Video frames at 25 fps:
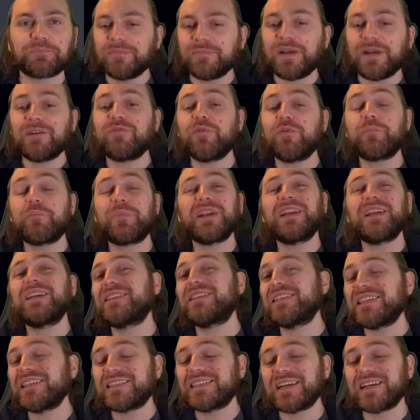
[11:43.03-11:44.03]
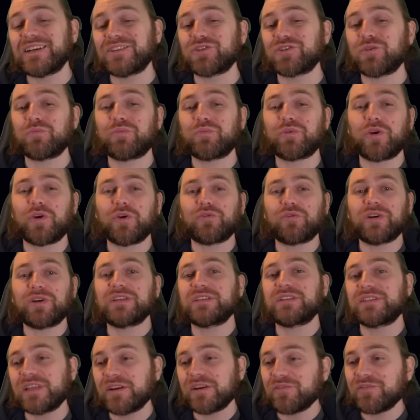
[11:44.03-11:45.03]
And for bigger details on
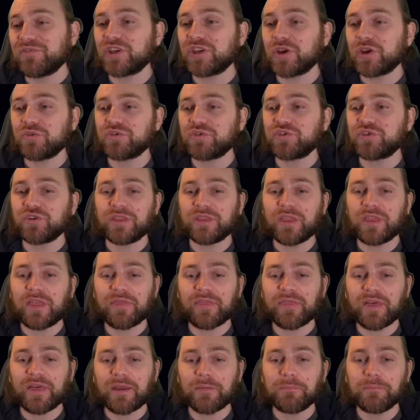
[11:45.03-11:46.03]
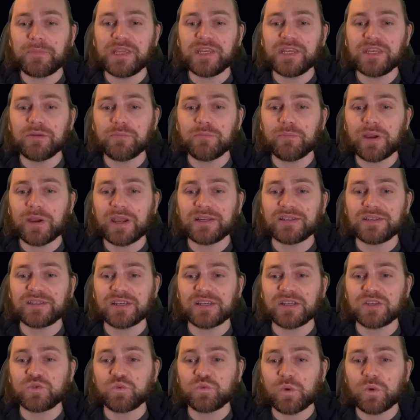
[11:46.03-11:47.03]
progress, definitely go join their Medium page
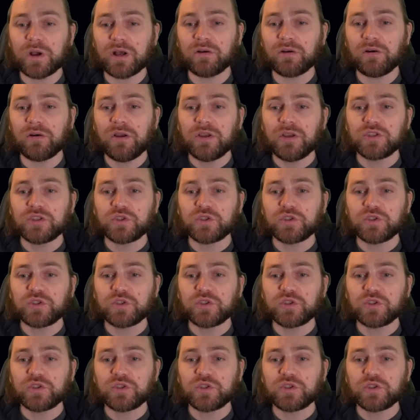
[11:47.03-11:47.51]
as well